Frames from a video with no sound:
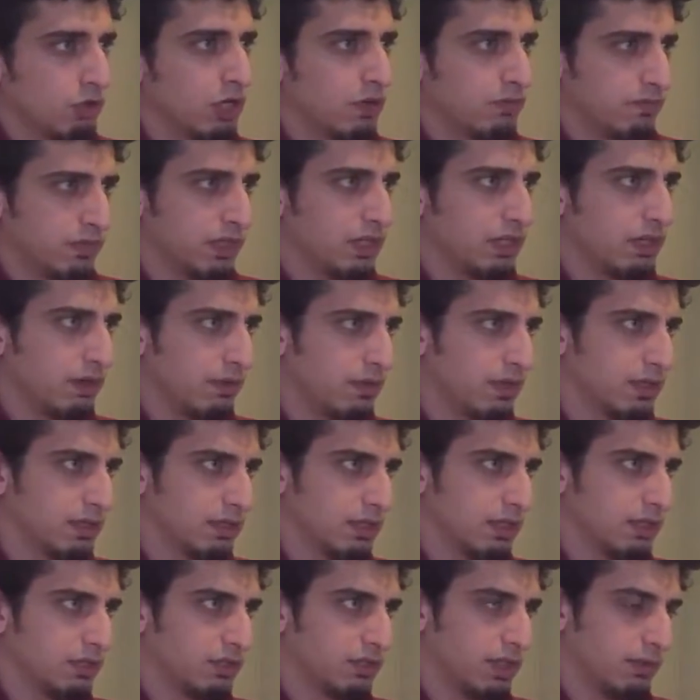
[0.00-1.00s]
every year
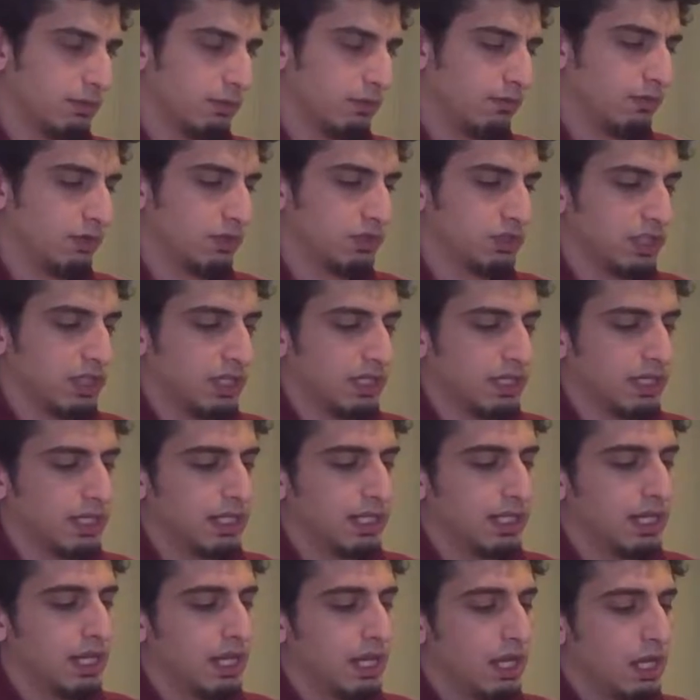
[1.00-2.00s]
there's a ceremony for
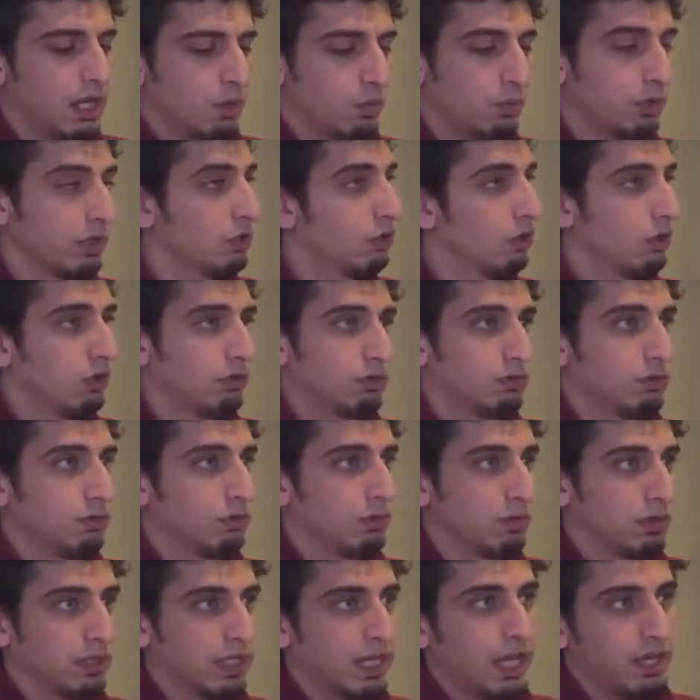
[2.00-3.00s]
Çanakkale. We
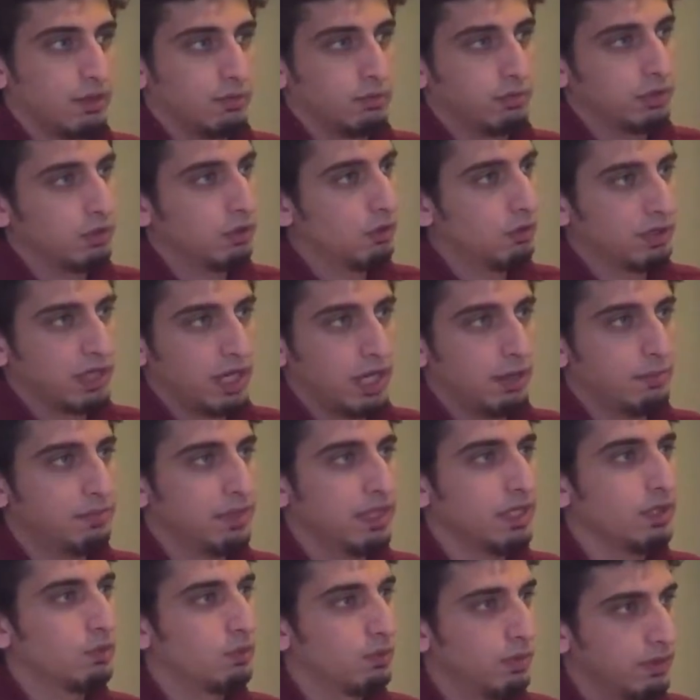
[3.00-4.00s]
go
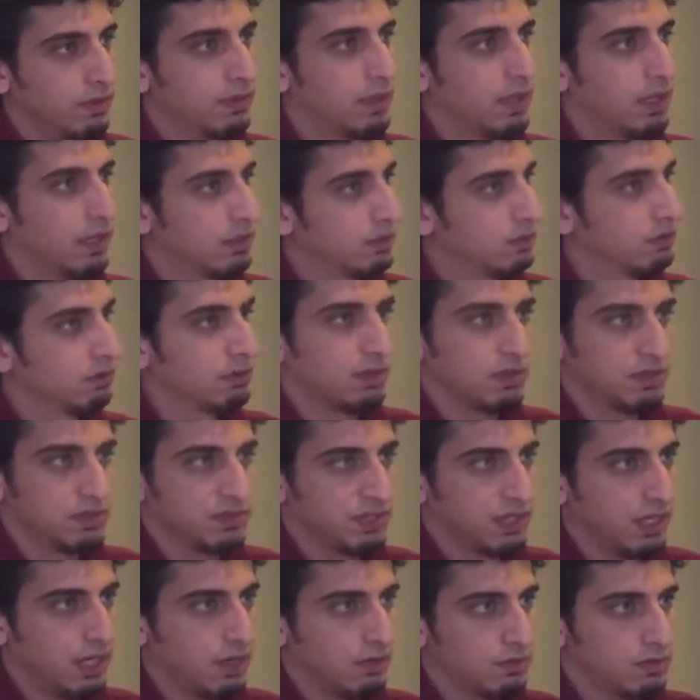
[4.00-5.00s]
camping with the
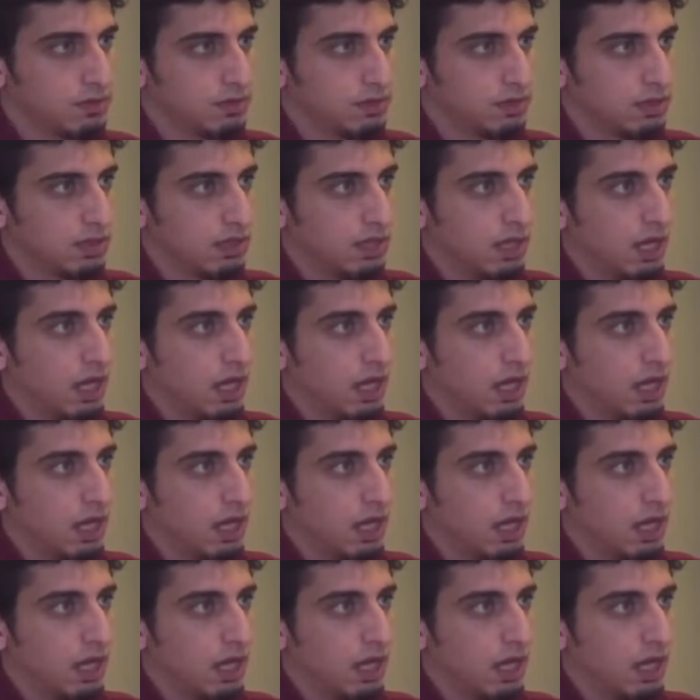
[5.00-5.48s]
Turkish Scouts.